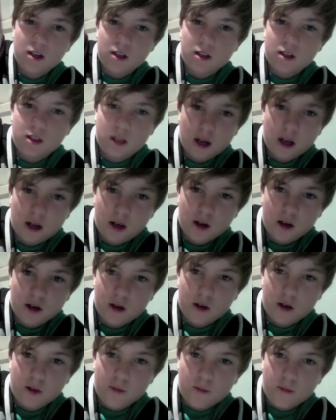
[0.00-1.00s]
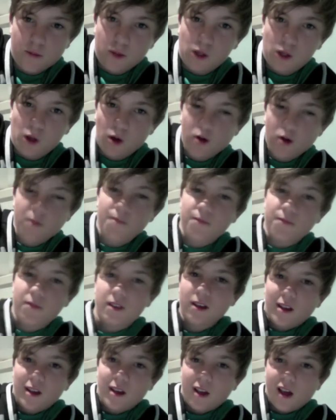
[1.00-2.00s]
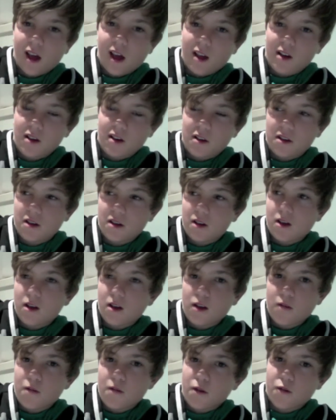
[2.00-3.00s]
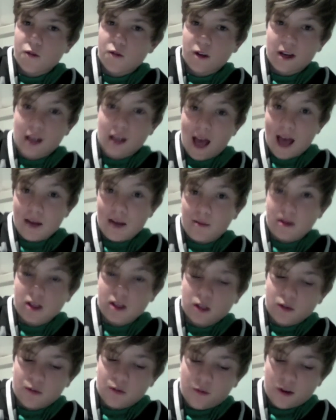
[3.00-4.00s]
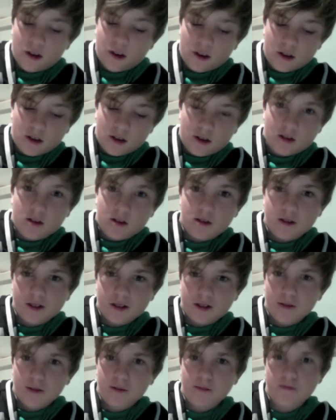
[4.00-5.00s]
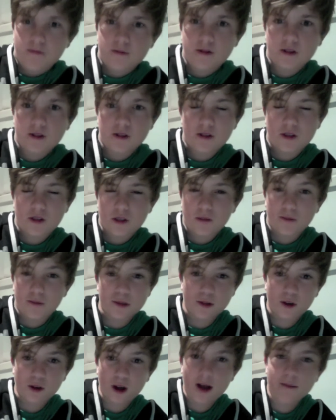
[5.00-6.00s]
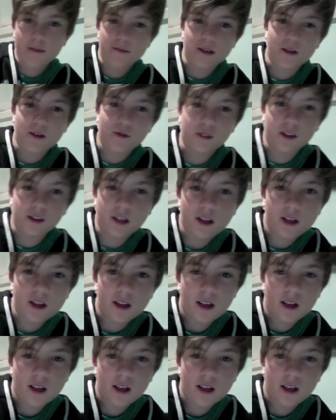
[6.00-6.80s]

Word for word: down below and feel free to add me as a friend. Sub- subscribe definitely.